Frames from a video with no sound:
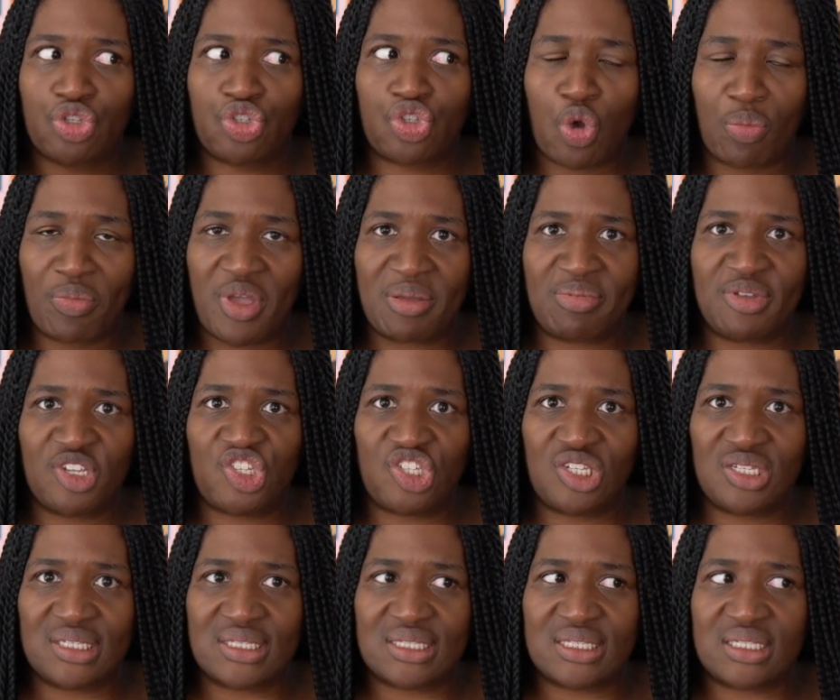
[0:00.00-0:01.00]
So maybe
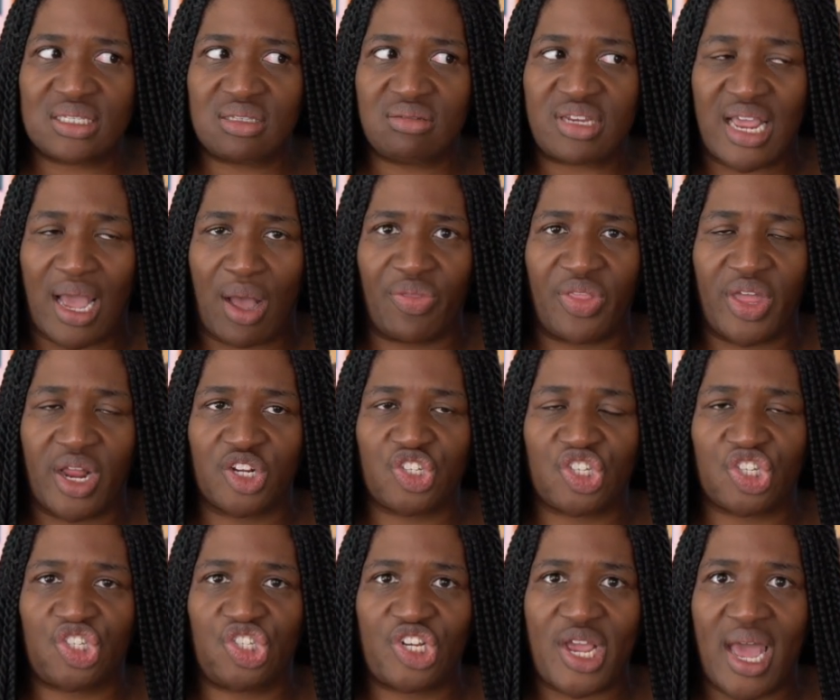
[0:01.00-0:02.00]
she's down there
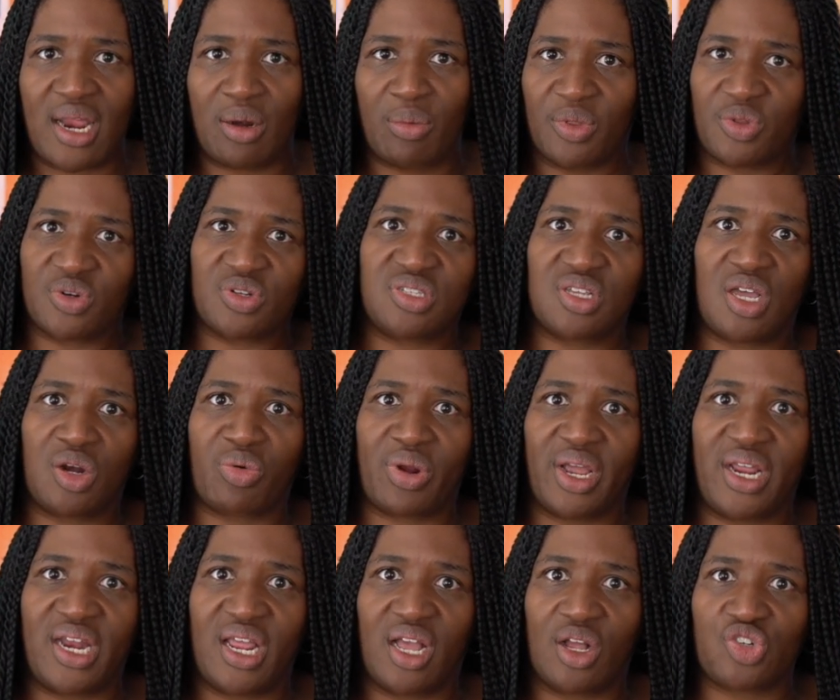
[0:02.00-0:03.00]
just chatting with her son
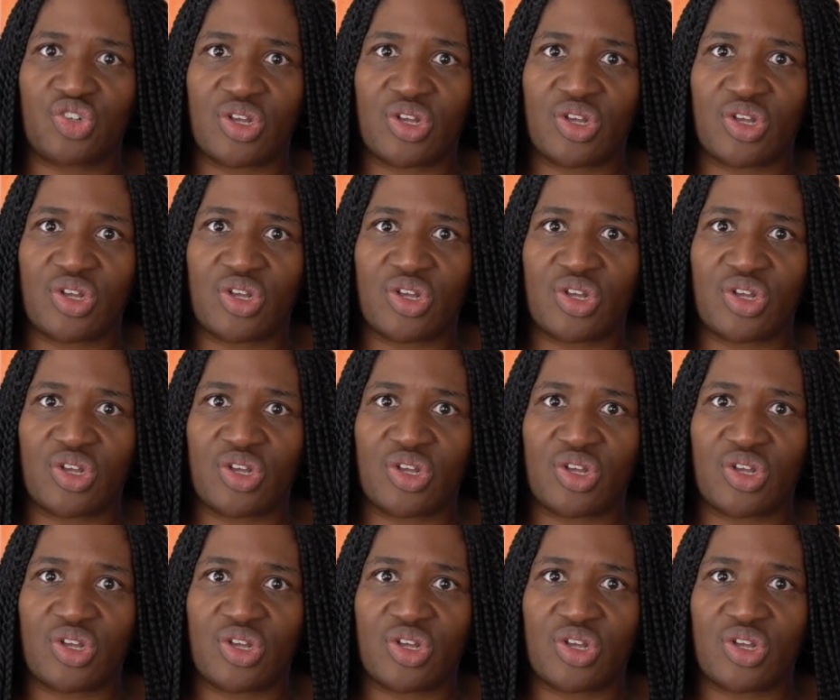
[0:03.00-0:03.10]
right now,